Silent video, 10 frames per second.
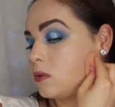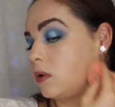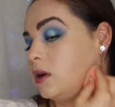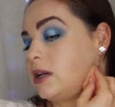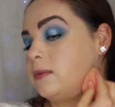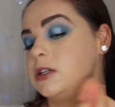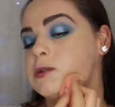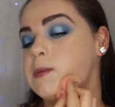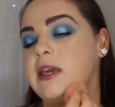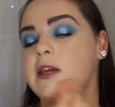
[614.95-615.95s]
And I'm just
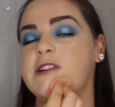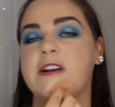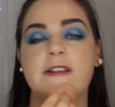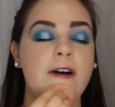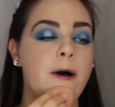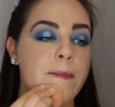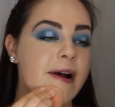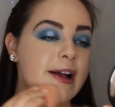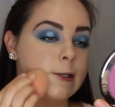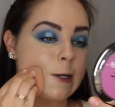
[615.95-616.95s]
making sure it's all
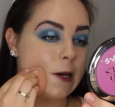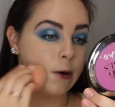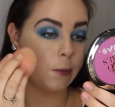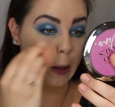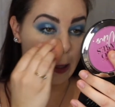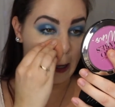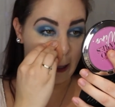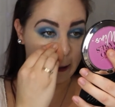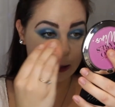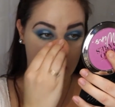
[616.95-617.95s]
pressed in really
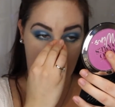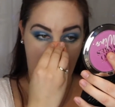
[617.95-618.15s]
nicely.